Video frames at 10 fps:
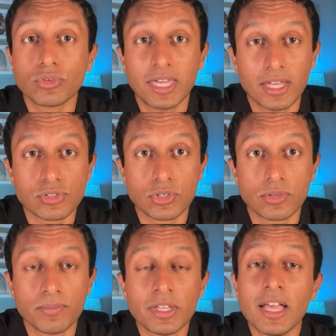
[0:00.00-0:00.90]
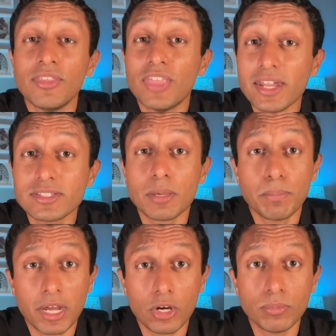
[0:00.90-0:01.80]
cancer that is
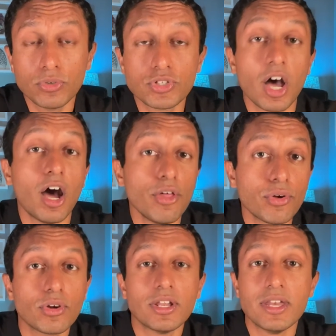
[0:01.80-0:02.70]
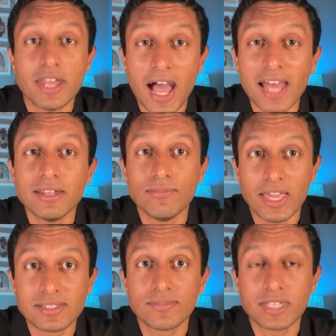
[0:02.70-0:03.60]
comparable to other
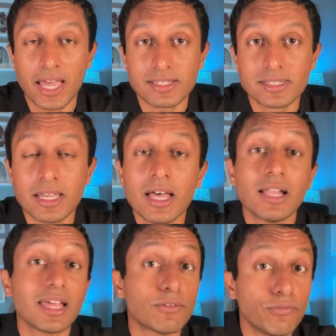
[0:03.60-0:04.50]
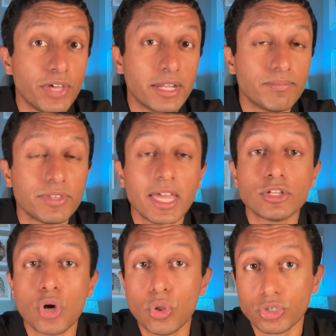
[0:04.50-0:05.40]
non-invasive tests like FIT and
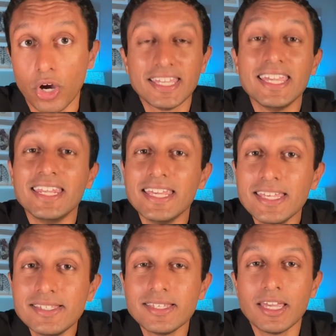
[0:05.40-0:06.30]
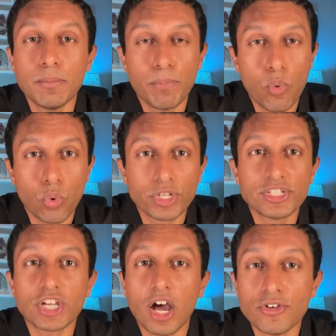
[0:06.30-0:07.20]
Cologuard. It is important
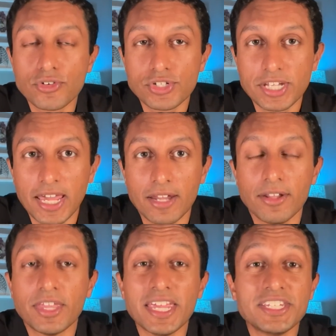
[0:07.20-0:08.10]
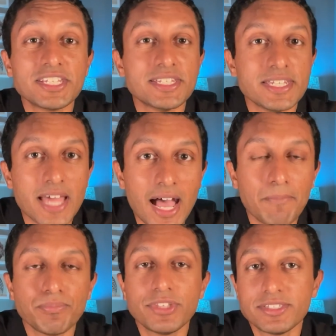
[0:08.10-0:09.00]
to understand that it does
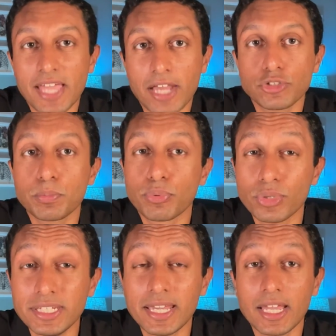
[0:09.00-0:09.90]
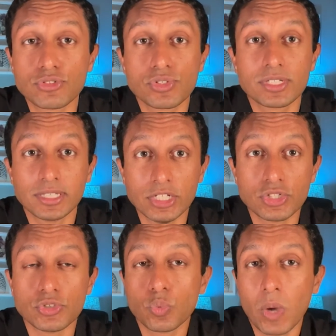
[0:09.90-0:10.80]
not detect precancerous
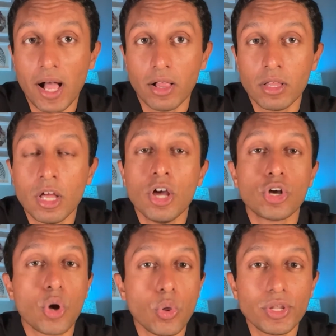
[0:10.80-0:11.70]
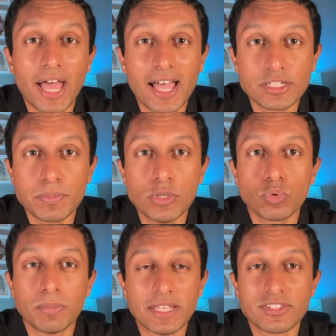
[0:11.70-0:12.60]
lesions well. Colonoscopy
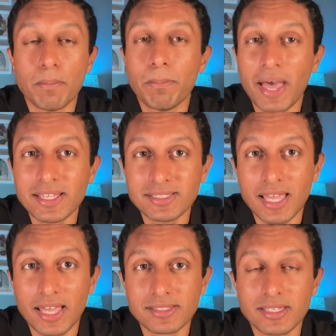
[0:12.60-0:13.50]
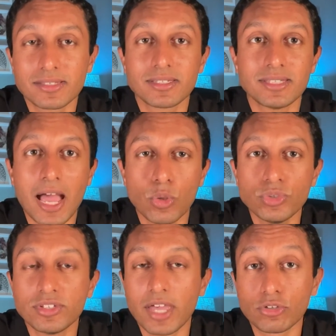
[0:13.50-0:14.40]
remains the best test to not only
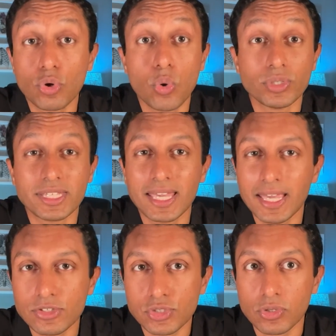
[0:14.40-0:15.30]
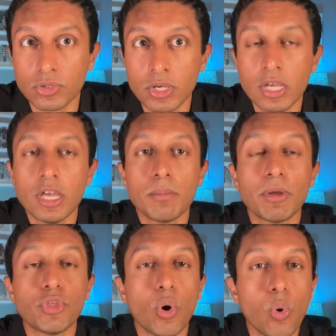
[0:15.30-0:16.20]
detect colon cancer,
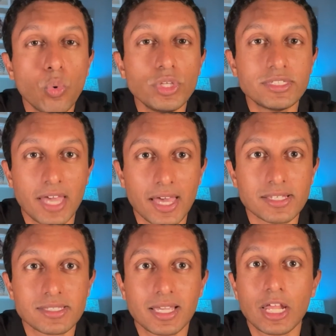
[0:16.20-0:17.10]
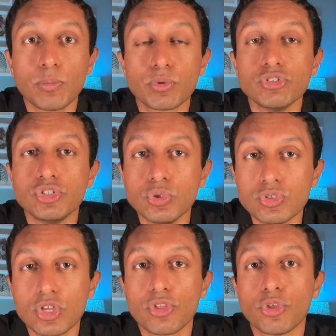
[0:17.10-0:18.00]
but the only test that can help
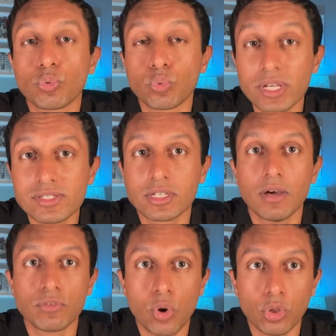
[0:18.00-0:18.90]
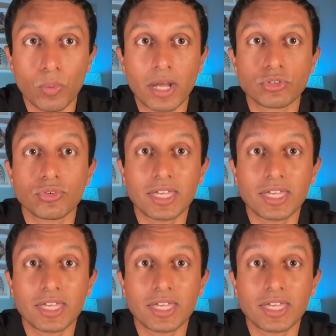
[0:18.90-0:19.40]
reduce the risk of colorectal